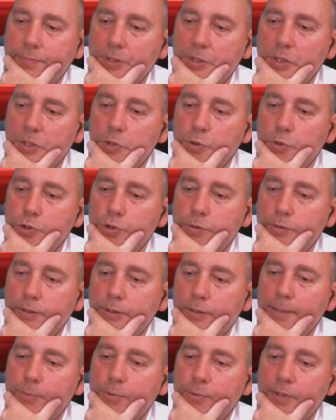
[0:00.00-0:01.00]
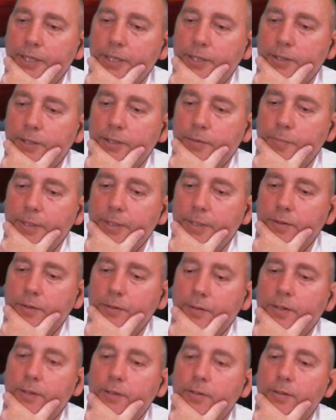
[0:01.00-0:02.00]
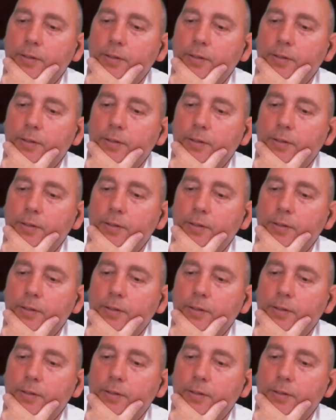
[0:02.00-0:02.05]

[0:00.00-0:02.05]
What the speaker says: Could you elaborate a little bit on that?